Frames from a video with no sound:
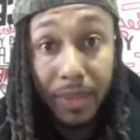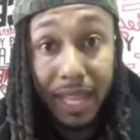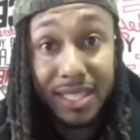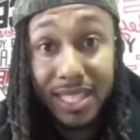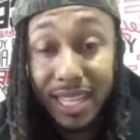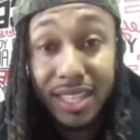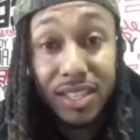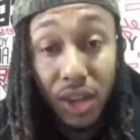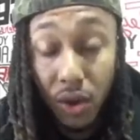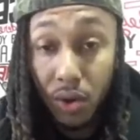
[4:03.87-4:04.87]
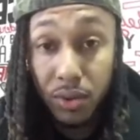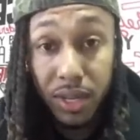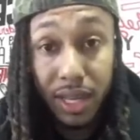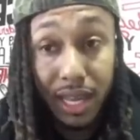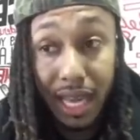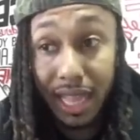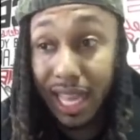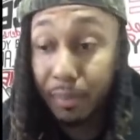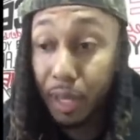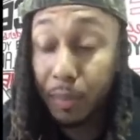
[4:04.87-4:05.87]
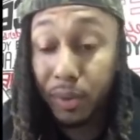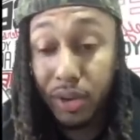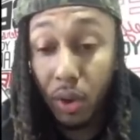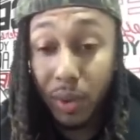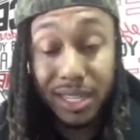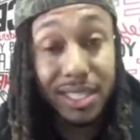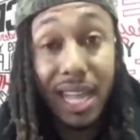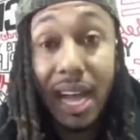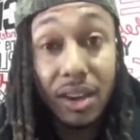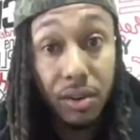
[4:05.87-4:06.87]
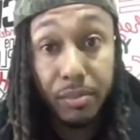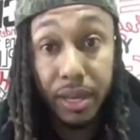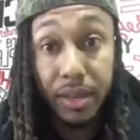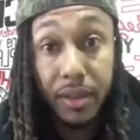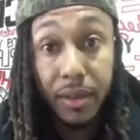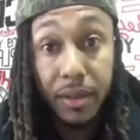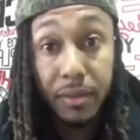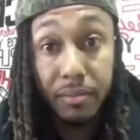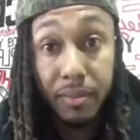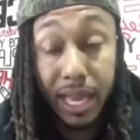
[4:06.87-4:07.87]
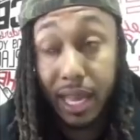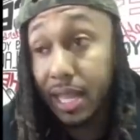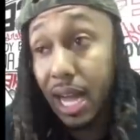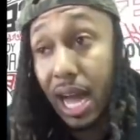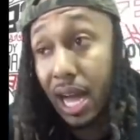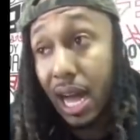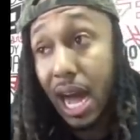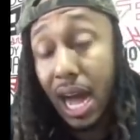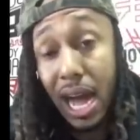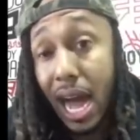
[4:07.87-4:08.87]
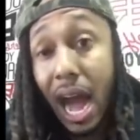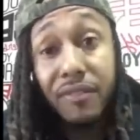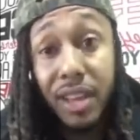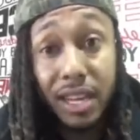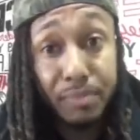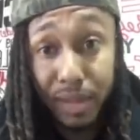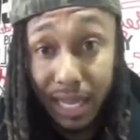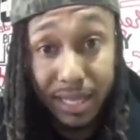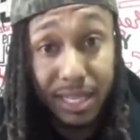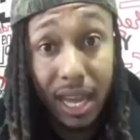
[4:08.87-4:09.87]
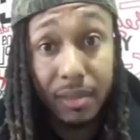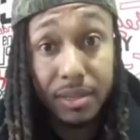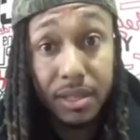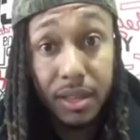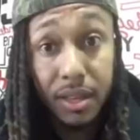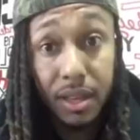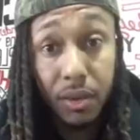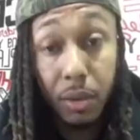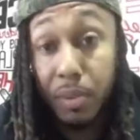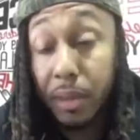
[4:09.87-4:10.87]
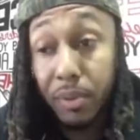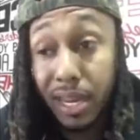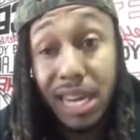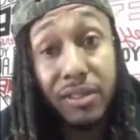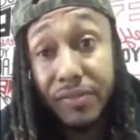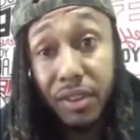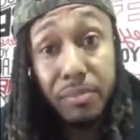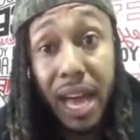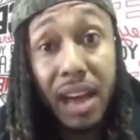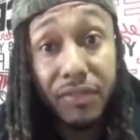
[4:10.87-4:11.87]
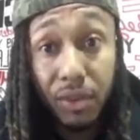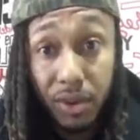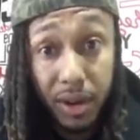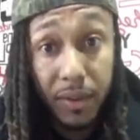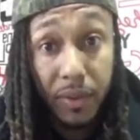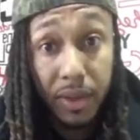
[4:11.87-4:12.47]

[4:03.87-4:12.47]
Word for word: and set the tone and let people know what it's not going to be. And I've done it plenty of times with people, and I don't feel bad for it